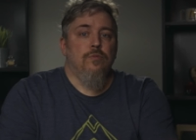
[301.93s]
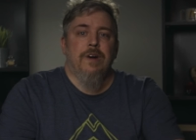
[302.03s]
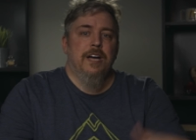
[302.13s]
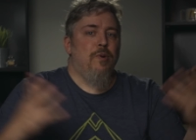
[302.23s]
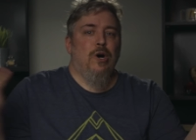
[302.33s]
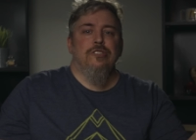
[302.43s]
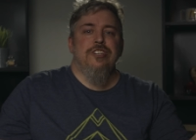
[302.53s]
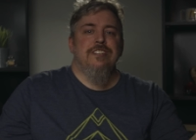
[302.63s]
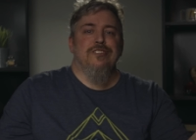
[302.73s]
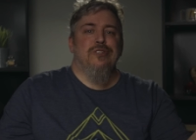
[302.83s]
my
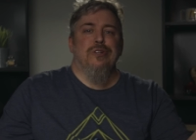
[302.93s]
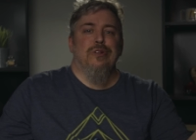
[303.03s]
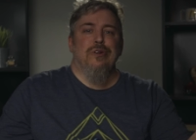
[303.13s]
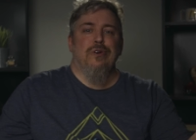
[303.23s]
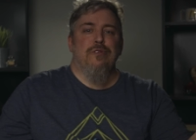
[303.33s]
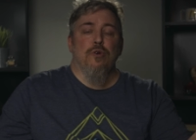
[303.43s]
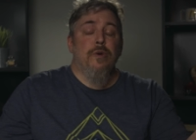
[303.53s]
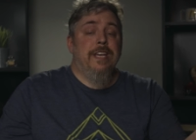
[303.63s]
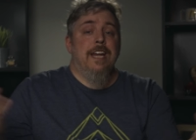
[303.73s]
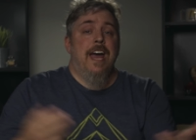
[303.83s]
apologies. It took a little over a
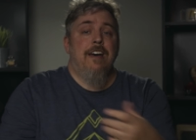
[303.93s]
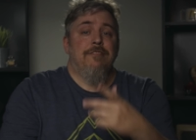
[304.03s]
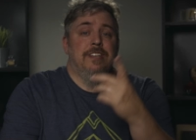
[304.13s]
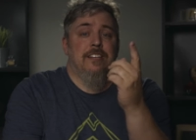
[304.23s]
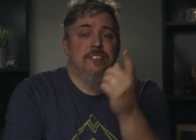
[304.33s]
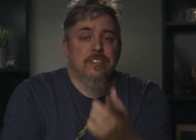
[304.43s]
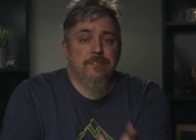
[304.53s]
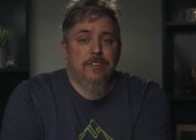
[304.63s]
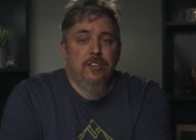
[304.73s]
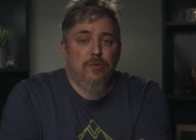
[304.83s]
week and a half to get you this
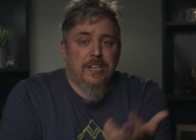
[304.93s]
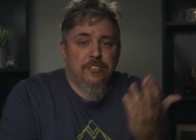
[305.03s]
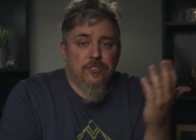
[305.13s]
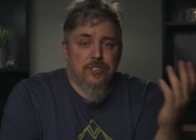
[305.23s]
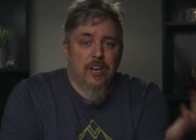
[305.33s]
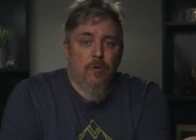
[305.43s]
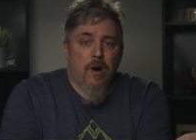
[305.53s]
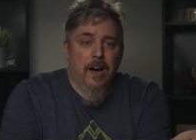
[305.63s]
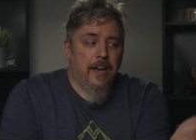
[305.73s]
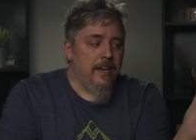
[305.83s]
video, but as you saw
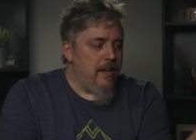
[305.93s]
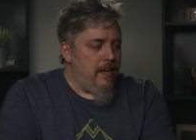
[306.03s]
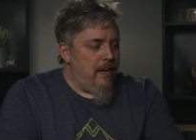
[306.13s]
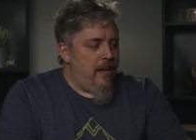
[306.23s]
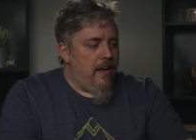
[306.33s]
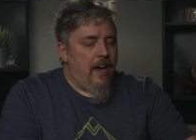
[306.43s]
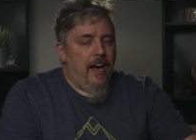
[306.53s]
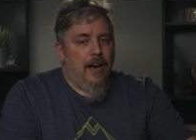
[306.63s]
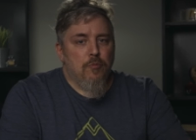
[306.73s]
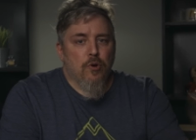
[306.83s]
why,
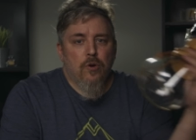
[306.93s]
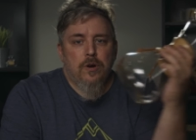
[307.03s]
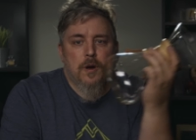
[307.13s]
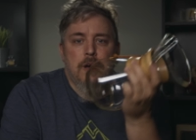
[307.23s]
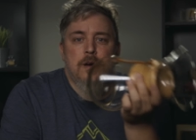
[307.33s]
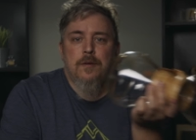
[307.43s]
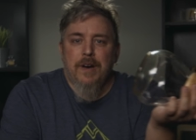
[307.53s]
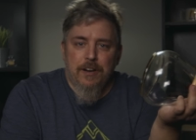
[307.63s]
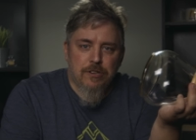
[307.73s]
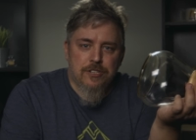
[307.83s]
I broke
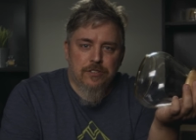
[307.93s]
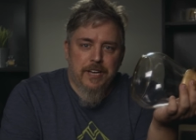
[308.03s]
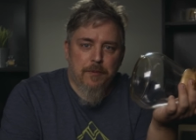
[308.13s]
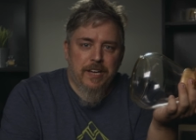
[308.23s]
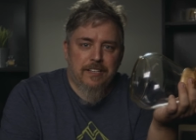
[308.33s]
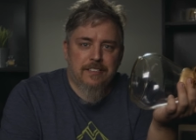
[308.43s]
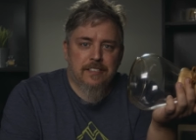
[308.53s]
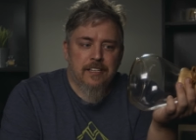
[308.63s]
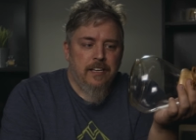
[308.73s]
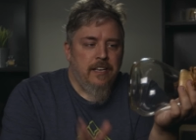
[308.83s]
my original
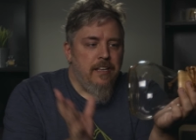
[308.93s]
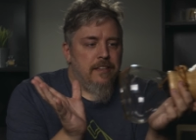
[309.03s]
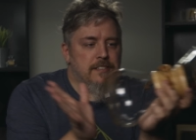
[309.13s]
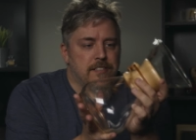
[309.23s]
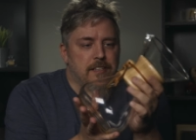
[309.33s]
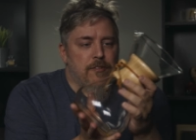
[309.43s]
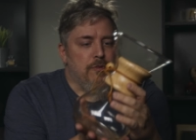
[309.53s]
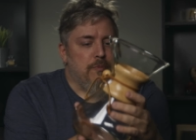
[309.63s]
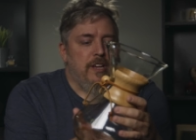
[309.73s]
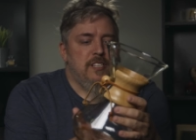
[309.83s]
Chemex. This is the
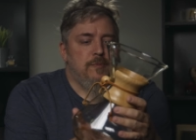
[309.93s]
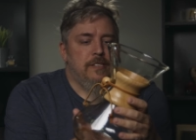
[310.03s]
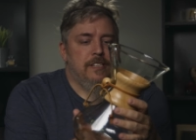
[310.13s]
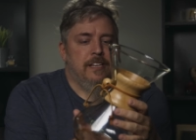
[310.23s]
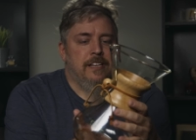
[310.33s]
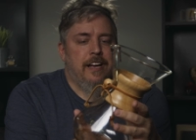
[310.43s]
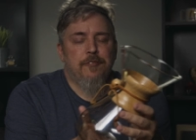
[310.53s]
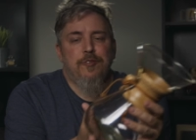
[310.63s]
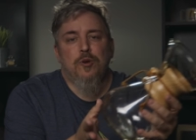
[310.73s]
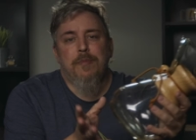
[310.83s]
replacement. I
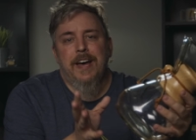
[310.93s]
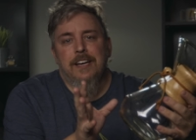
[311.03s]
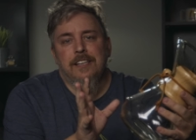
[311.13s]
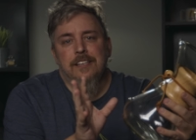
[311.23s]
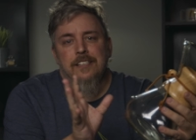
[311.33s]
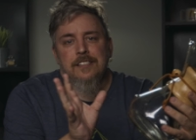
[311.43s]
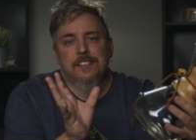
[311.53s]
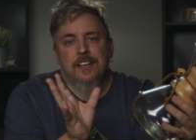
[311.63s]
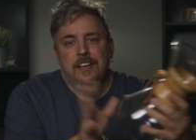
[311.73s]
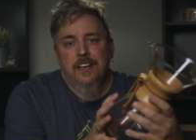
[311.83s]
feel bad
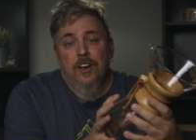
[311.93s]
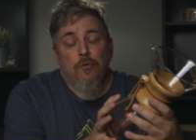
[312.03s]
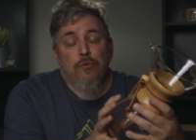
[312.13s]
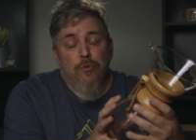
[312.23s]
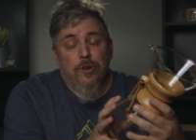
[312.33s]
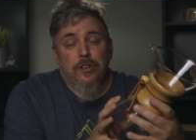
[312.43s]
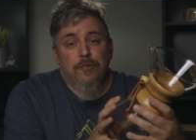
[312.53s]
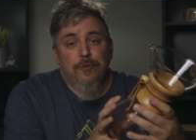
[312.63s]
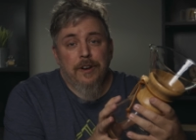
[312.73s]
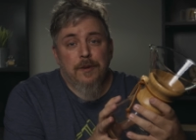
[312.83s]
because a really
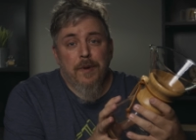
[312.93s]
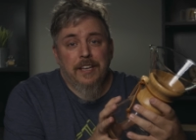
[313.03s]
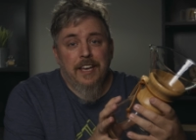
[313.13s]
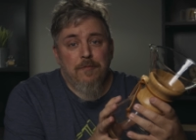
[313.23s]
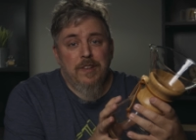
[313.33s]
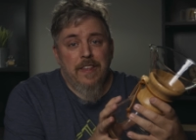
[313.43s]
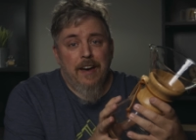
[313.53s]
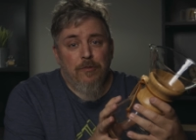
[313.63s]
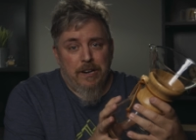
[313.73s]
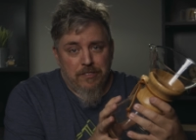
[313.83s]
good friend of mine gave me
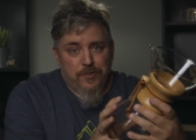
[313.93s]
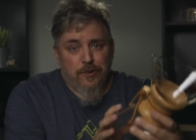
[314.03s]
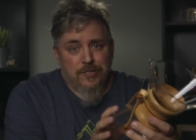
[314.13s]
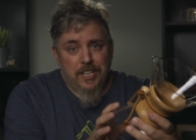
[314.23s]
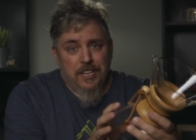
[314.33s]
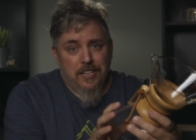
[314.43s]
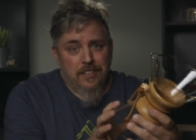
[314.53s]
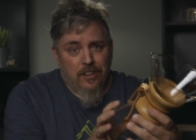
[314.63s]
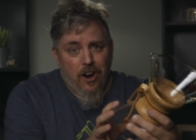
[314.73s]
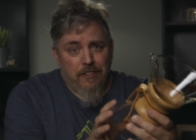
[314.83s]
that when I was first getting
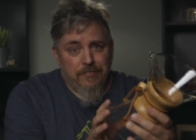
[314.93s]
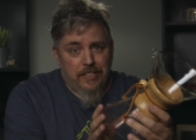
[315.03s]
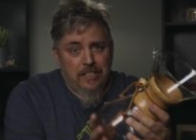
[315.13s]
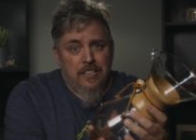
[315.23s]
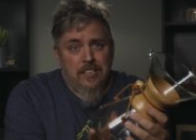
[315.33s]
into coffee